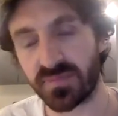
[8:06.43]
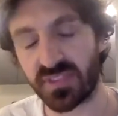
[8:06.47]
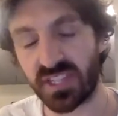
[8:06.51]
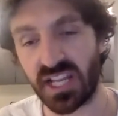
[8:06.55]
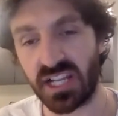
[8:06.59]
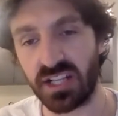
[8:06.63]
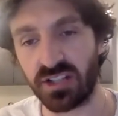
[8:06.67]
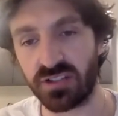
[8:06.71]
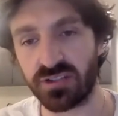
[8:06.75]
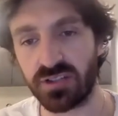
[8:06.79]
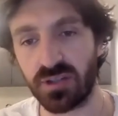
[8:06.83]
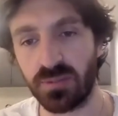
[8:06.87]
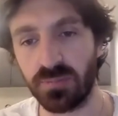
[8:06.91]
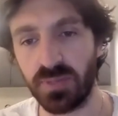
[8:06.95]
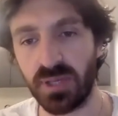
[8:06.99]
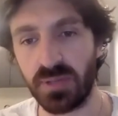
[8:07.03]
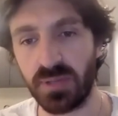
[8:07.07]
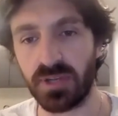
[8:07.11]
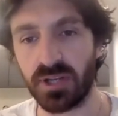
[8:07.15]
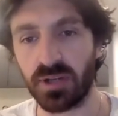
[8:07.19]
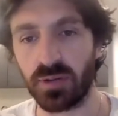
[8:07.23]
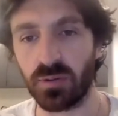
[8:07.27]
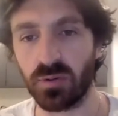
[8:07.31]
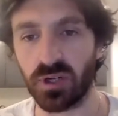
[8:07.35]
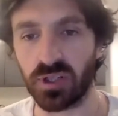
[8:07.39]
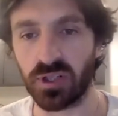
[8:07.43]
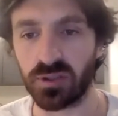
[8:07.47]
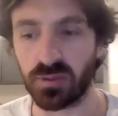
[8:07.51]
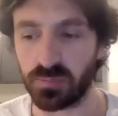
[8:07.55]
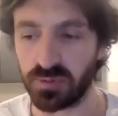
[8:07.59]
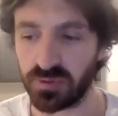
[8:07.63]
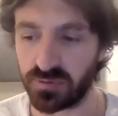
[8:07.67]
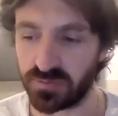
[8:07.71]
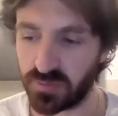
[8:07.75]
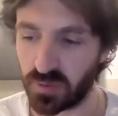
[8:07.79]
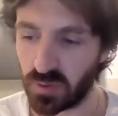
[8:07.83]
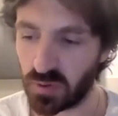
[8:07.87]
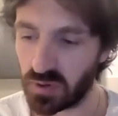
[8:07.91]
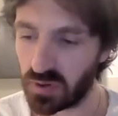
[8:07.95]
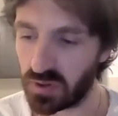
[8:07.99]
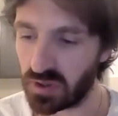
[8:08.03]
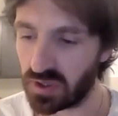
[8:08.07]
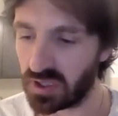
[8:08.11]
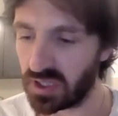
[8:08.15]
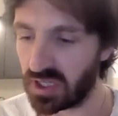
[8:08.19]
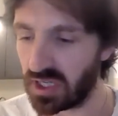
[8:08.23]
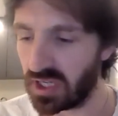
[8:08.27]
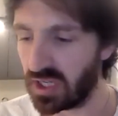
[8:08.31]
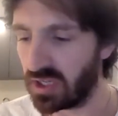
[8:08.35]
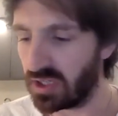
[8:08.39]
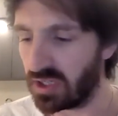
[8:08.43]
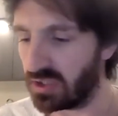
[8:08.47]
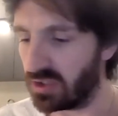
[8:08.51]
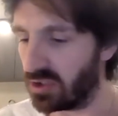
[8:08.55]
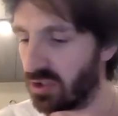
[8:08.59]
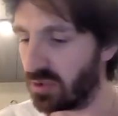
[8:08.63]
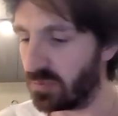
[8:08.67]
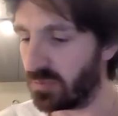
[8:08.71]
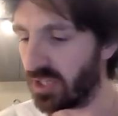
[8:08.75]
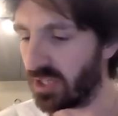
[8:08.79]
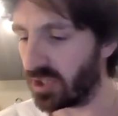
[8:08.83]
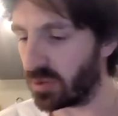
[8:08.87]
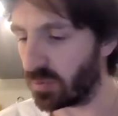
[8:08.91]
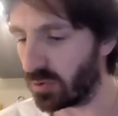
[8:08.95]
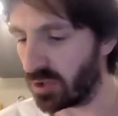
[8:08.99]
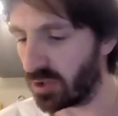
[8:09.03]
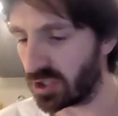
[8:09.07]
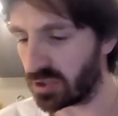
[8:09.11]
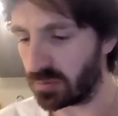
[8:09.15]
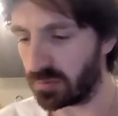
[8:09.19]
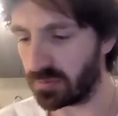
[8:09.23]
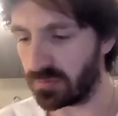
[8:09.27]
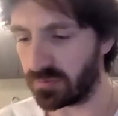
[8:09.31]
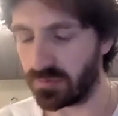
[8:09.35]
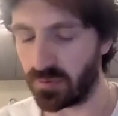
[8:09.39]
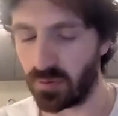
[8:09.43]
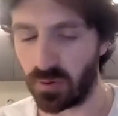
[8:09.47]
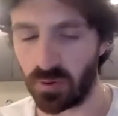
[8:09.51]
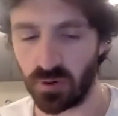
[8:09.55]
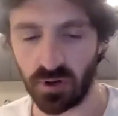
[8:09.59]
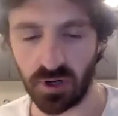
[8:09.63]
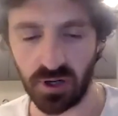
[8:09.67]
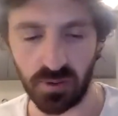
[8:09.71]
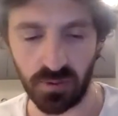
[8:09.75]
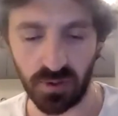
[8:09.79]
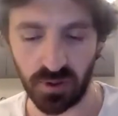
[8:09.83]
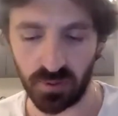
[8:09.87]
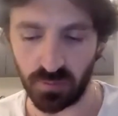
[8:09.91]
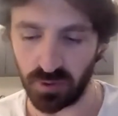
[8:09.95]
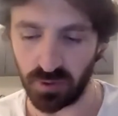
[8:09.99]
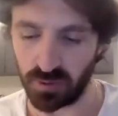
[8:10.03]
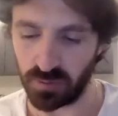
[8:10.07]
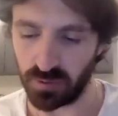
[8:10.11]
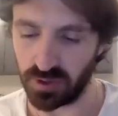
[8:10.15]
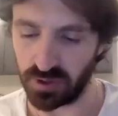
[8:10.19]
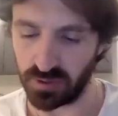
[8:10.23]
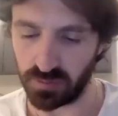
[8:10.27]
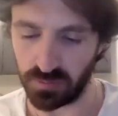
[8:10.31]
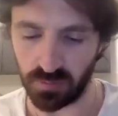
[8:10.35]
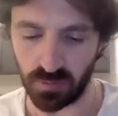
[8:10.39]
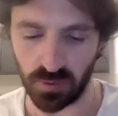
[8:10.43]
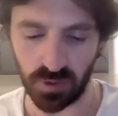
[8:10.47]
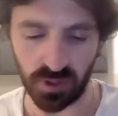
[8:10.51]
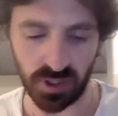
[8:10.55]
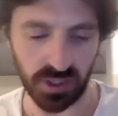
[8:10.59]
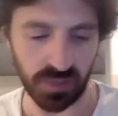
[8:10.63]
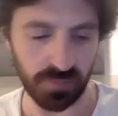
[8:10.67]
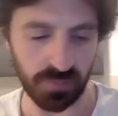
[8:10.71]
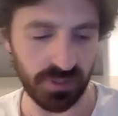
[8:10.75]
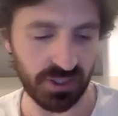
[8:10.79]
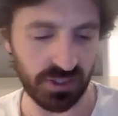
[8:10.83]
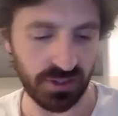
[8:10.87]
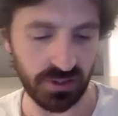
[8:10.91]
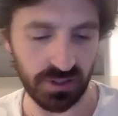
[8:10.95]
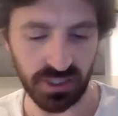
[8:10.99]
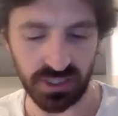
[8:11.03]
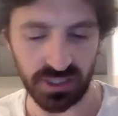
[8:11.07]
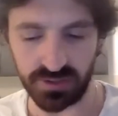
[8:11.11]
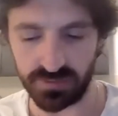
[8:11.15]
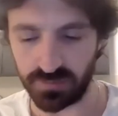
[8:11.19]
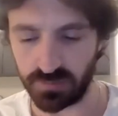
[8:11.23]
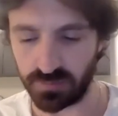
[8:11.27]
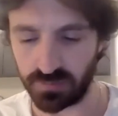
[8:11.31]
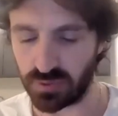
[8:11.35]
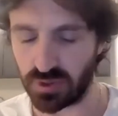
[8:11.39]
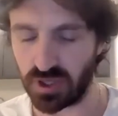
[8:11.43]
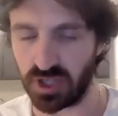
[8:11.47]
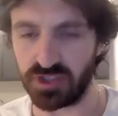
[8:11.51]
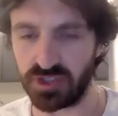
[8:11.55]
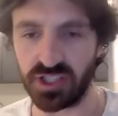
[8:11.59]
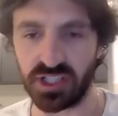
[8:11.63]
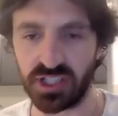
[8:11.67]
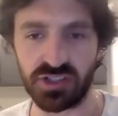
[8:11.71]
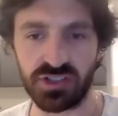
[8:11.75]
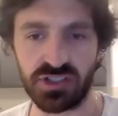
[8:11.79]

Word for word: And some people I'd worked with before, Noomi I'd worked with before, and we were working about doing a different project.